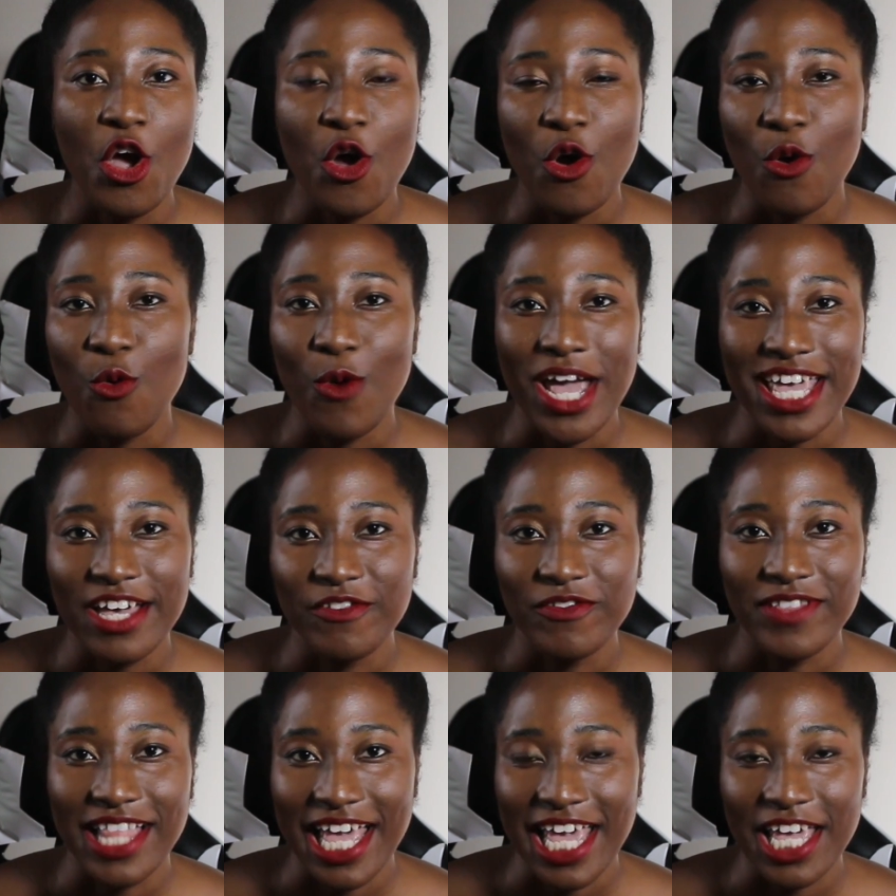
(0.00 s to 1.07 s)
way of
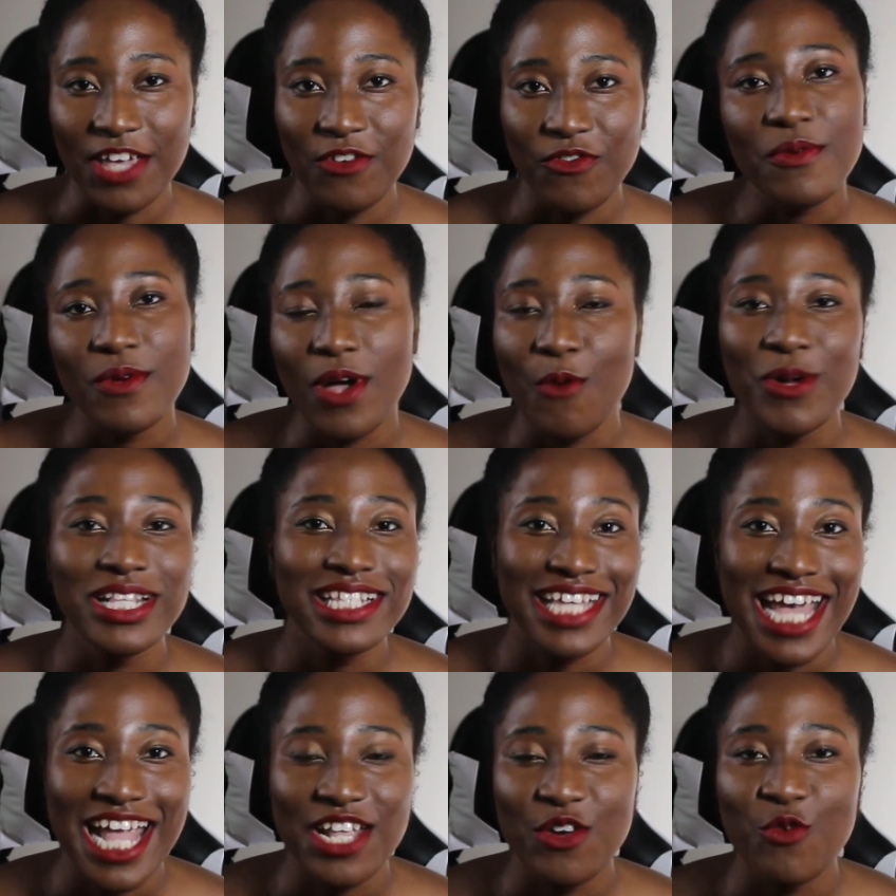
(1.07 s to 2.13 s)
life. Once
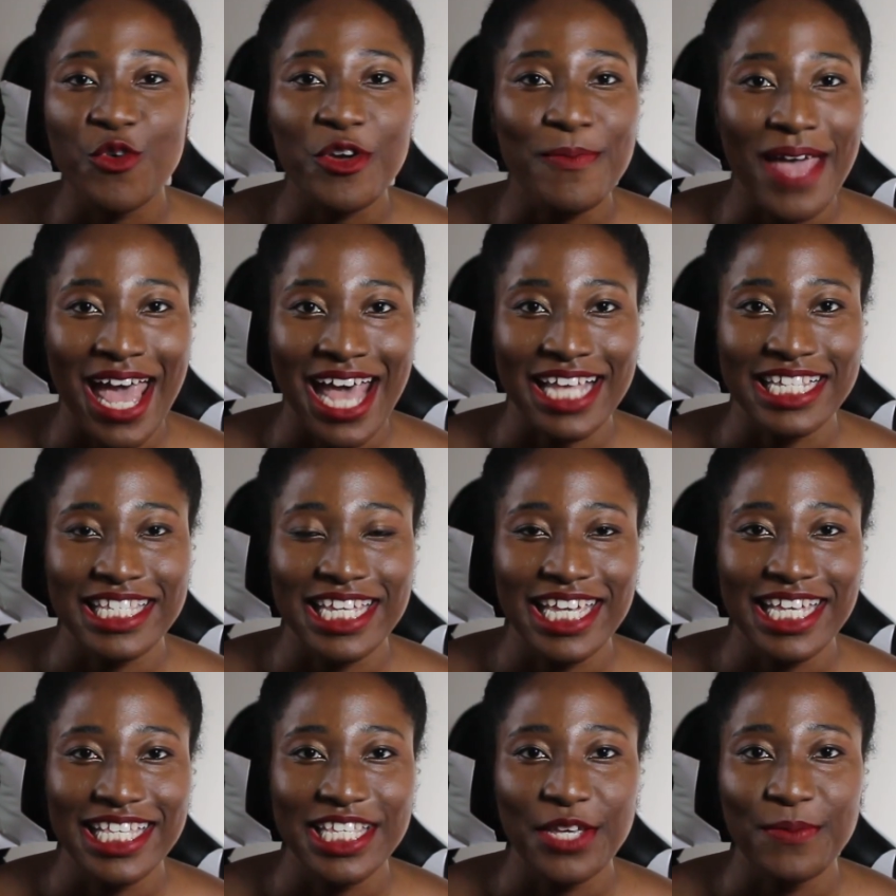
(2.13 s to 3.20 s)
again, we're past
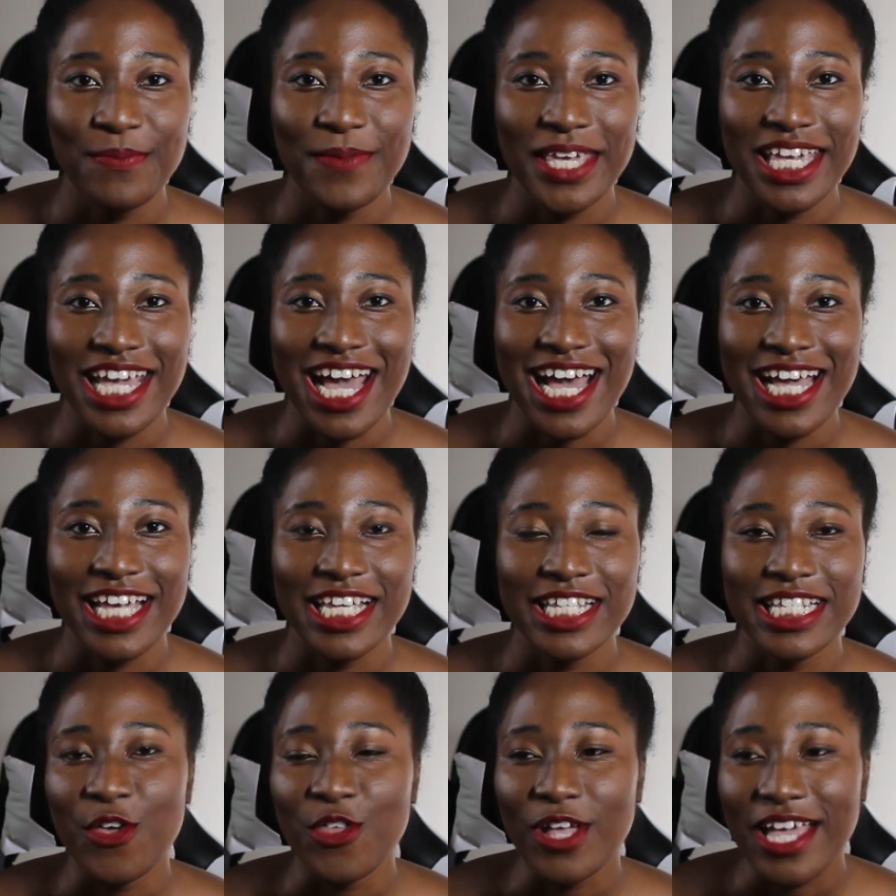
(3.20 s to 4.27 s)
it
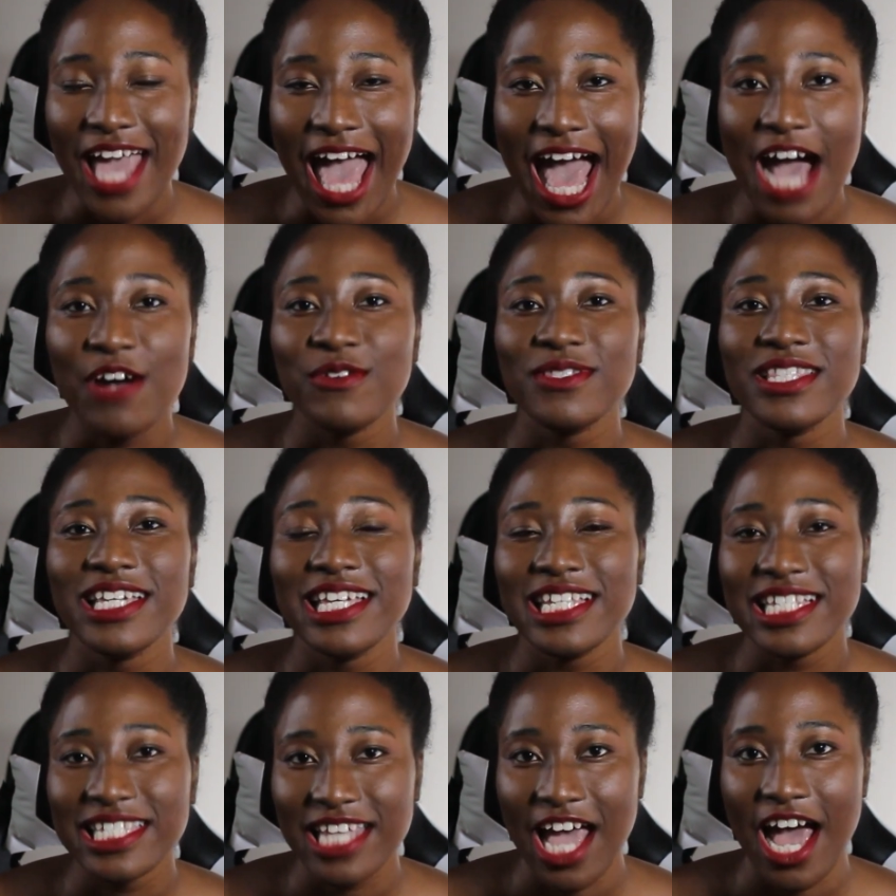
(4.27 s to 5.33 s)
because
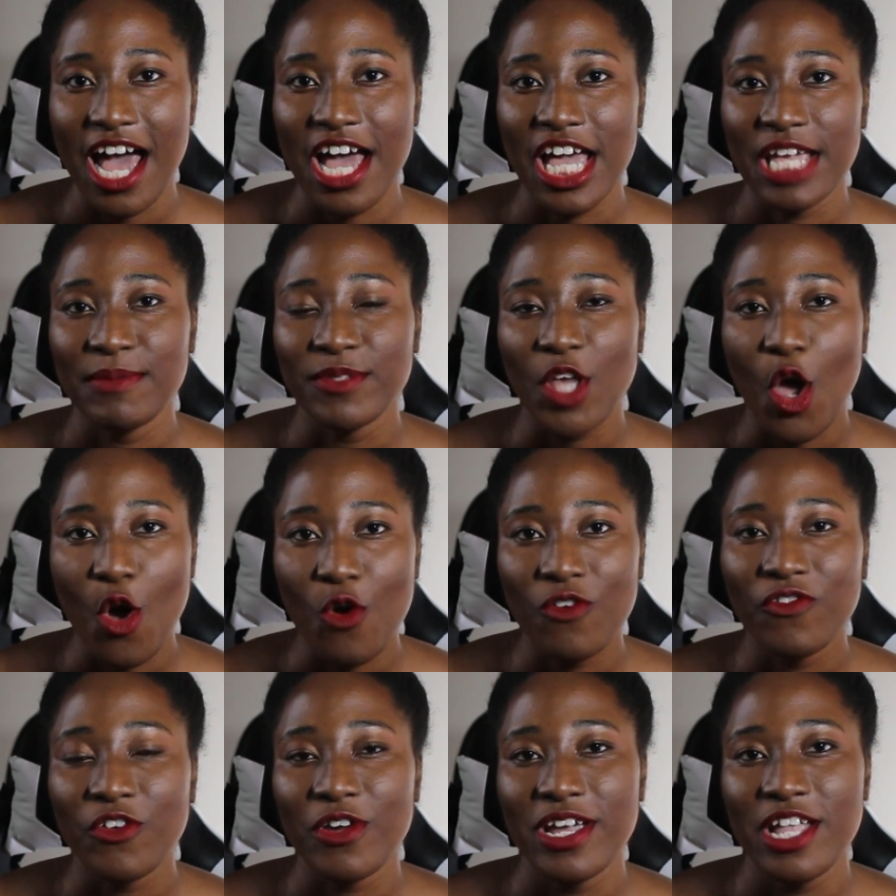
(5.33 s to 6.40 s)
countless times
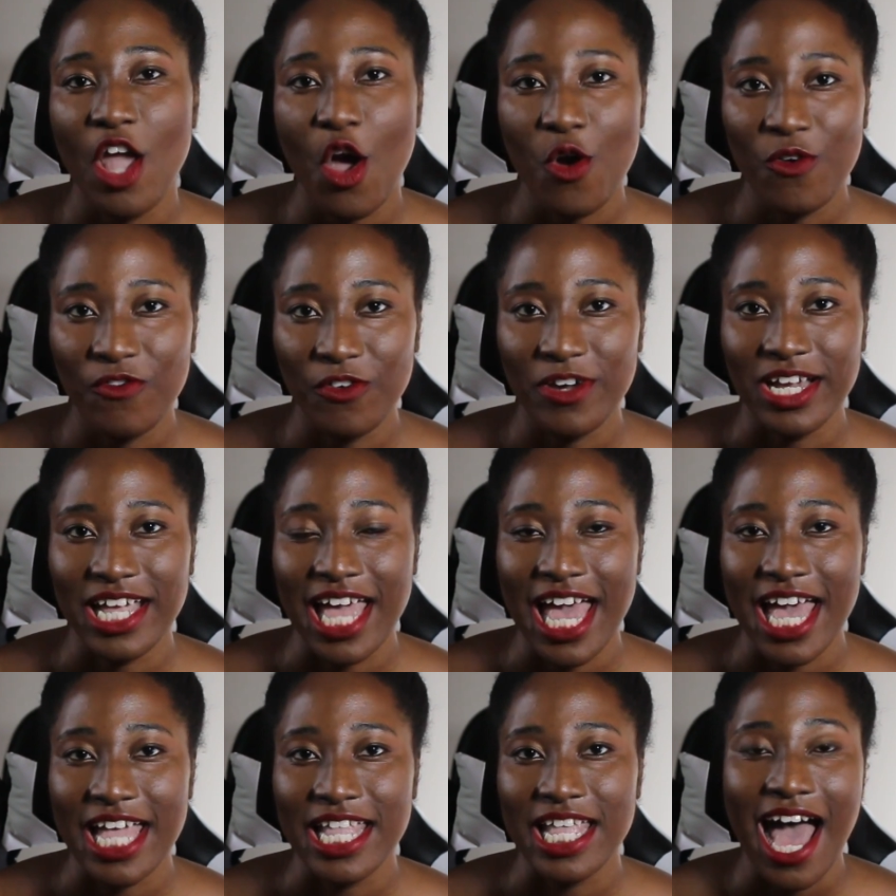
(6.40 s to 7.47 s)
over and over
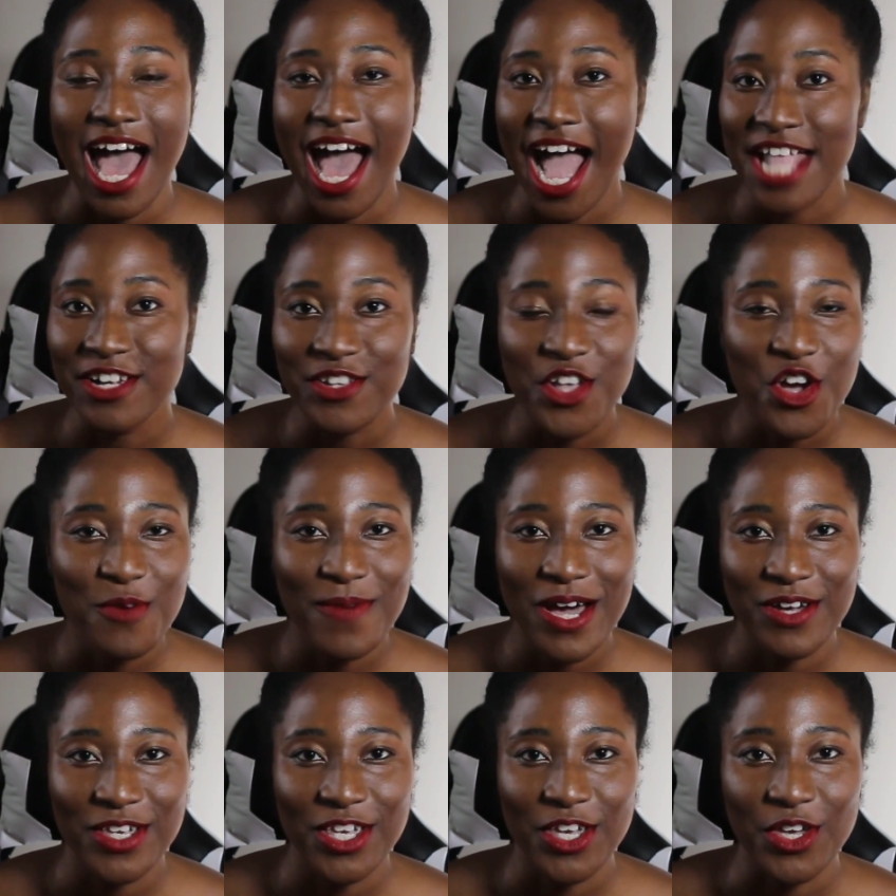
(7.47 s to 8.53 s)
again, I don't know
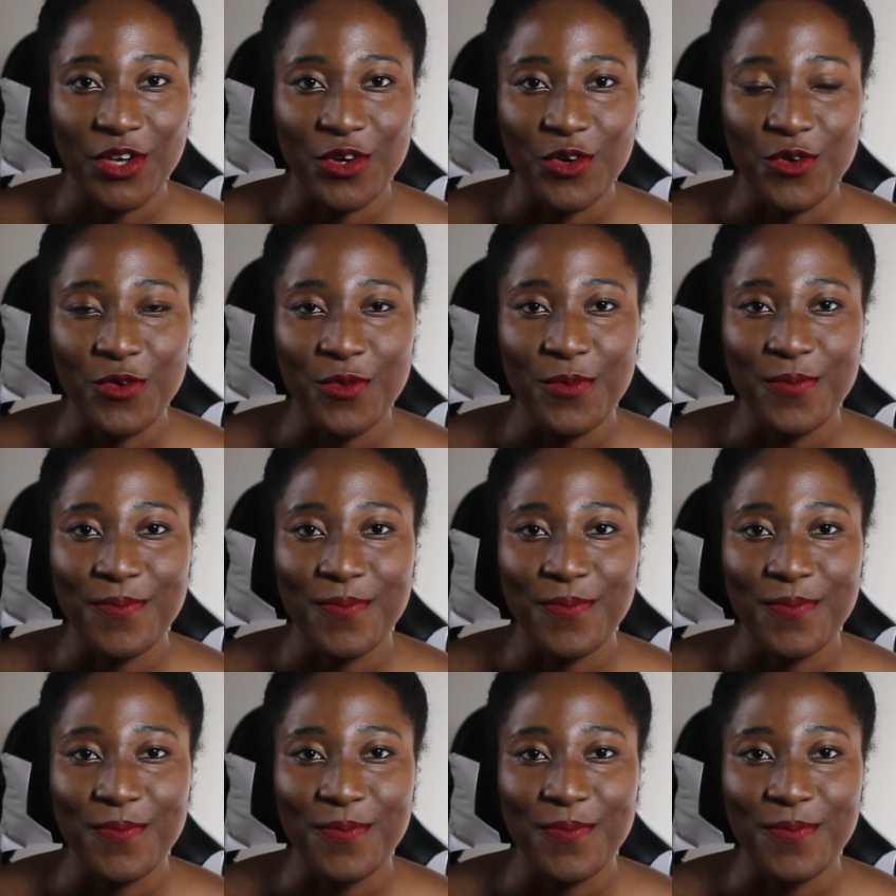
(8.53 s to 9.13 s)
about you,